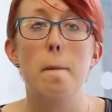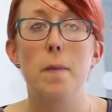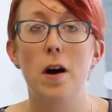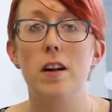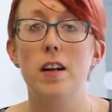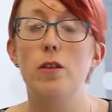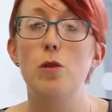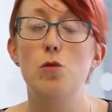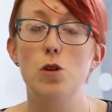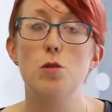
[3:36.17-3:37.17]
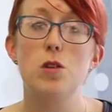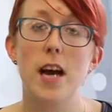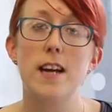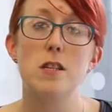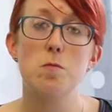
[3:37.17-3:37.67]
but if you do
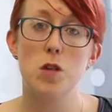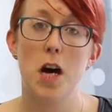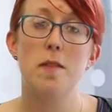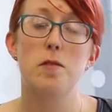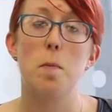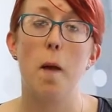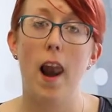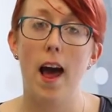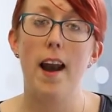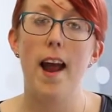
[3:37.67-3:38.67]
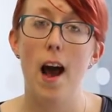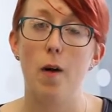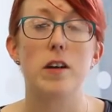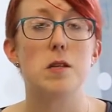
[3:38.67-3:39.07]
take some time to plan out